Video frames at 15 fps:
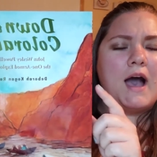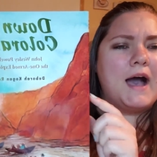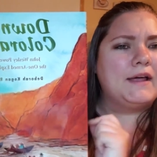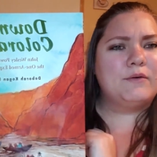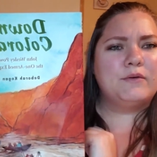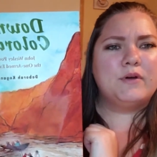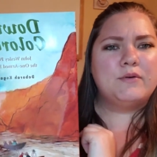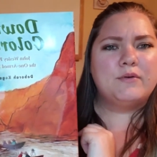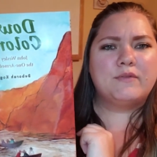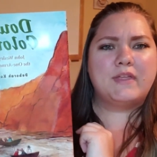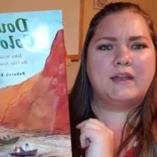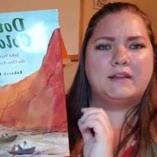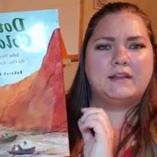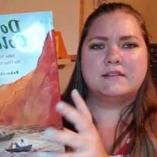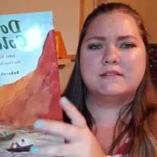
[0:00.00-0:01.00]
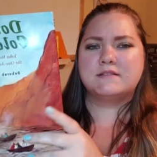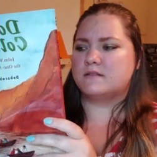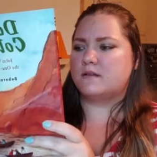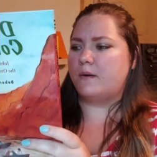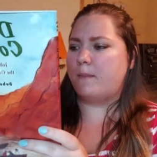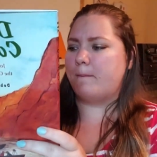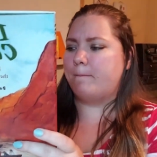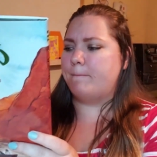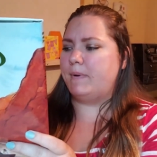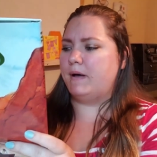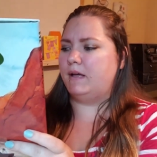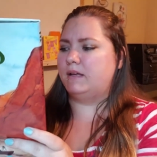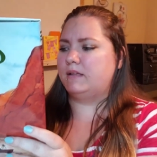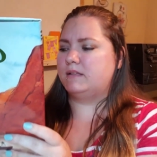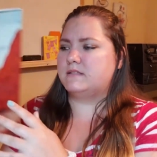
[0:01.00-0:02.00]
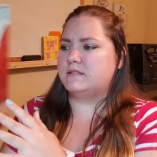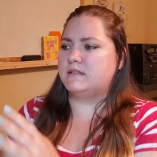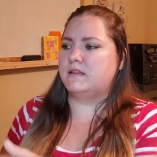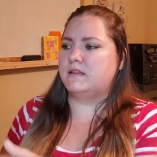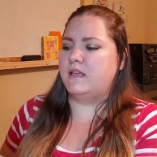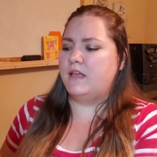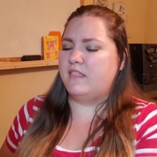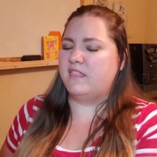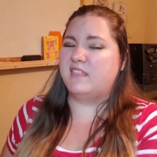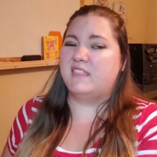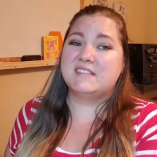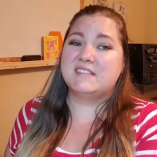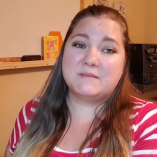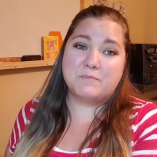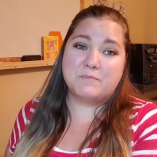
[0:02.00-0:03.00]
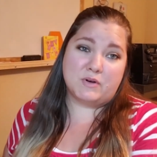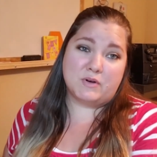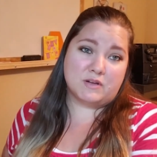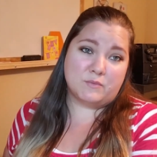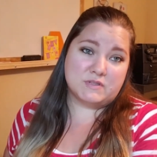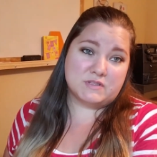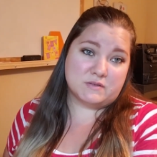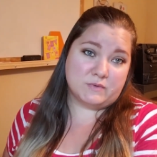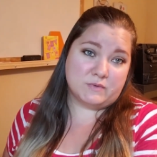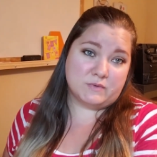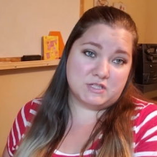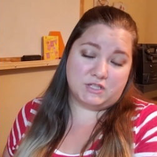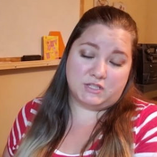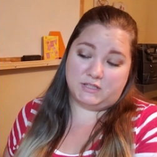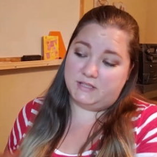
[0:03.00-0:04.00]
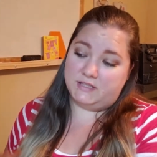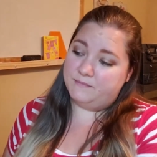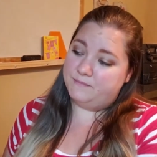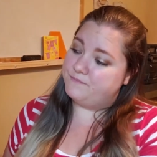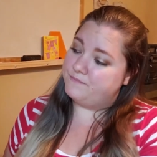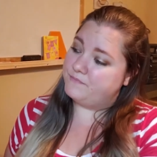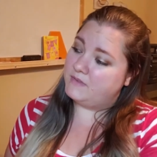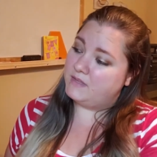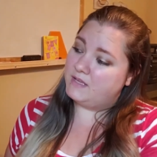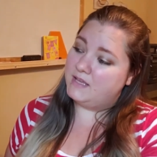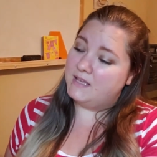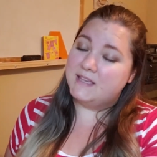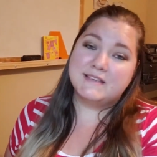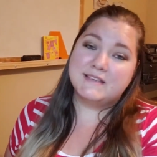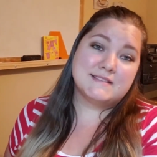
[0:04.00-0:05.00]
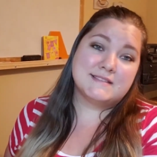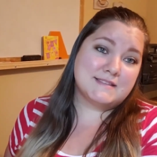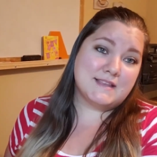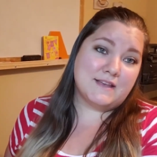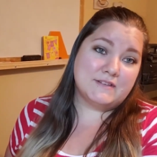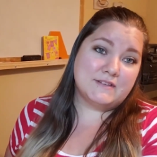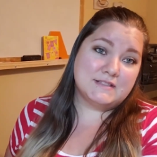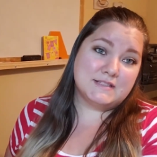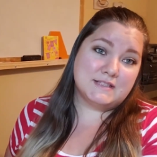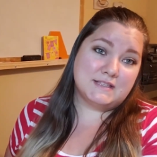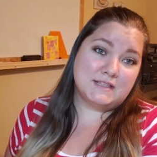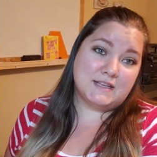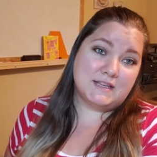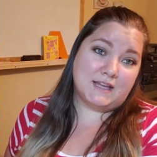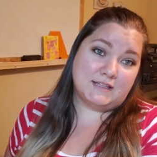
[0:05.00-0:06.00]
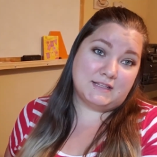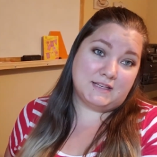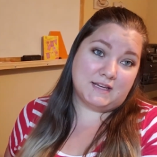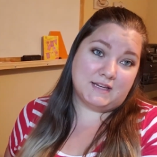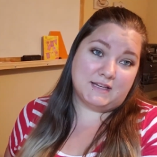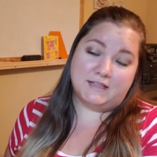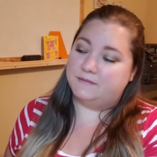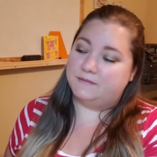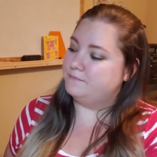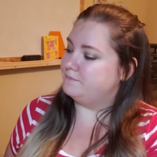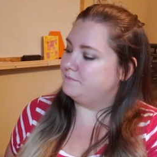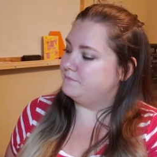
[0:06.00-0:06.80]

I don't know who that is, but this book was originally $17.99